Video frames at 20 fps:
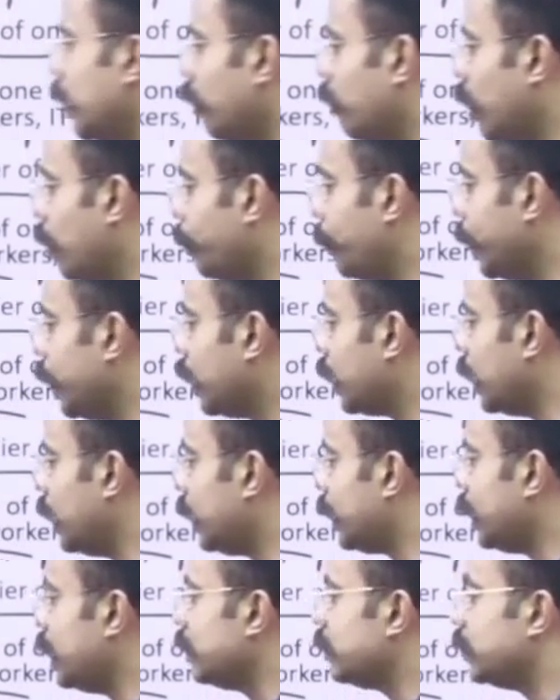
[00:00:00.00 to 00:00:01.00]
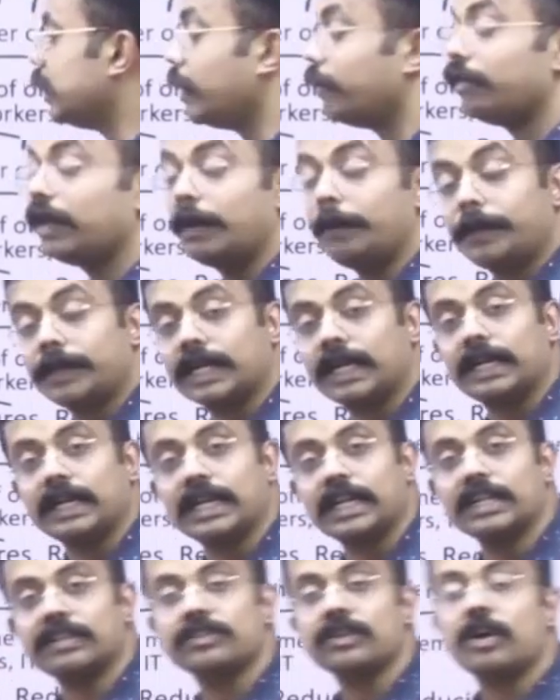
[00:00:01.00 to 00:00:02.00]
developed
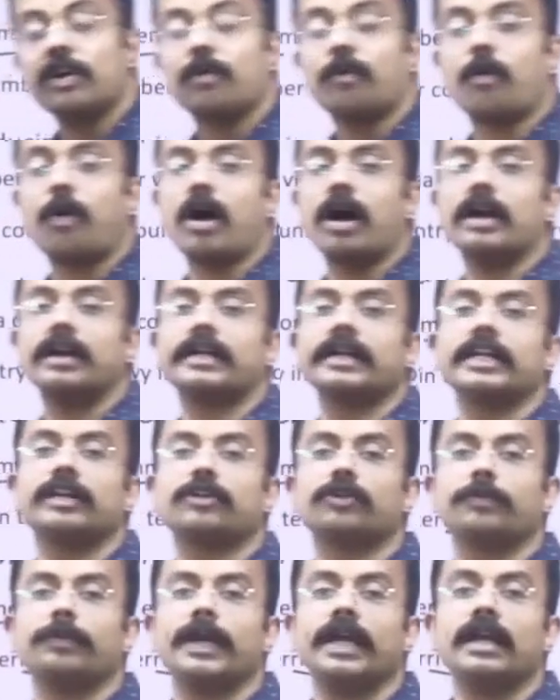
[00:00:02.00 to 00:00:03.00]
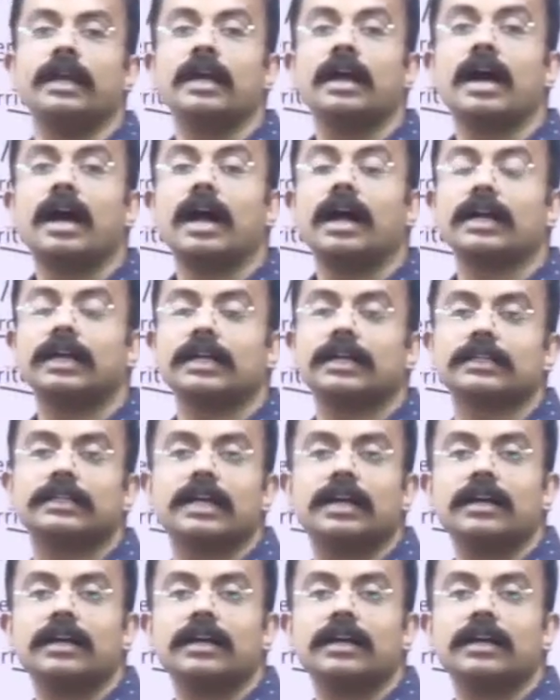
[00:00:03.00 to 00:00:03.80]
countries want it to be under